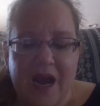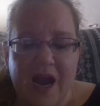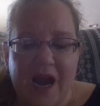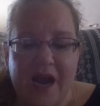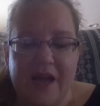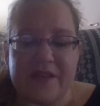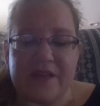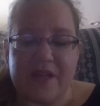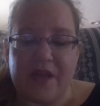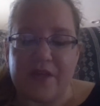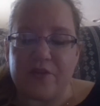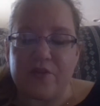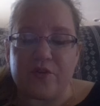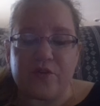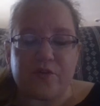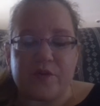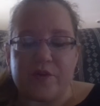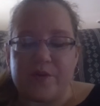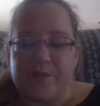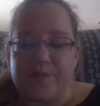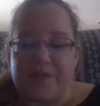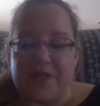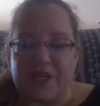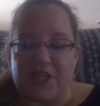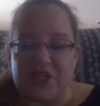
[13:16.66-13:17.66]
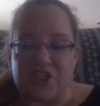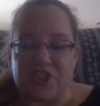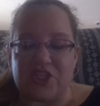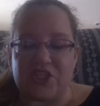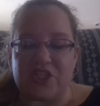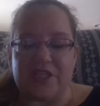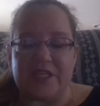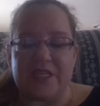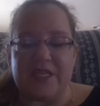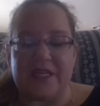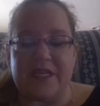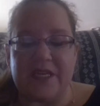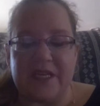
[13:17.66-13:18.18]
Another group that
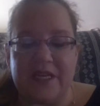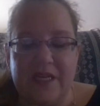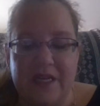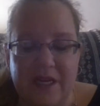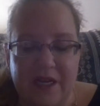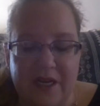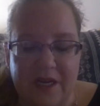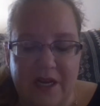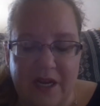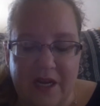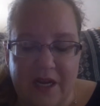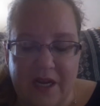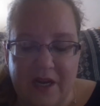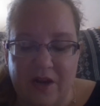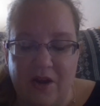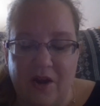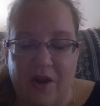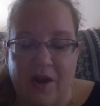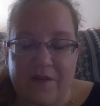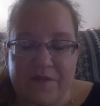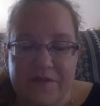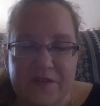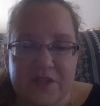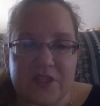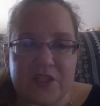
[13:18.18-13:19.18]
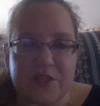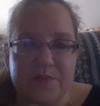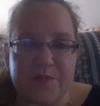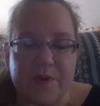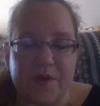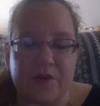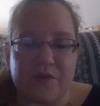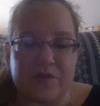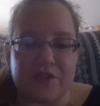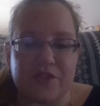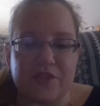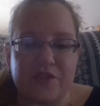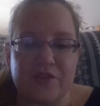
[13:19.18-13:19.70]
she often
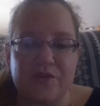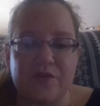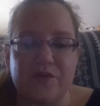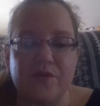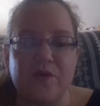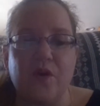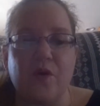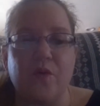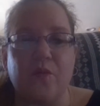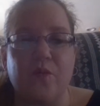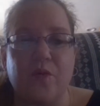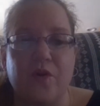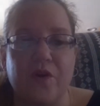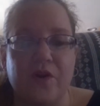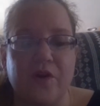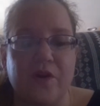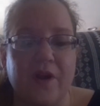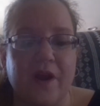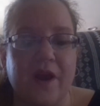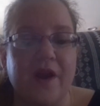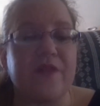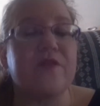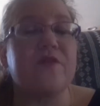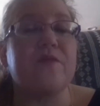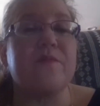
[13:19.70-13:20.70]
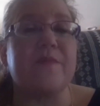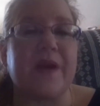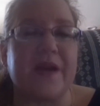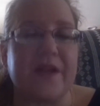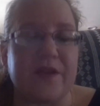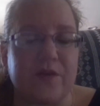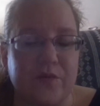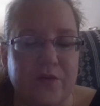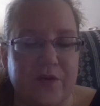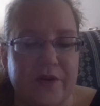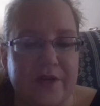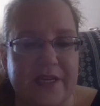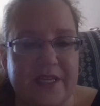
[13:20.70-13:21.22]
spoke to were other
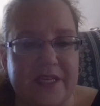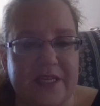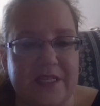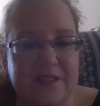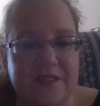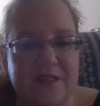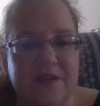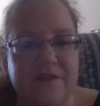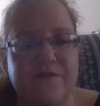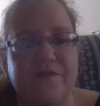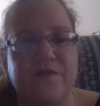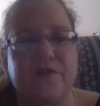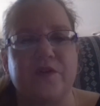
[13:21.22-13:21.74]
minorities.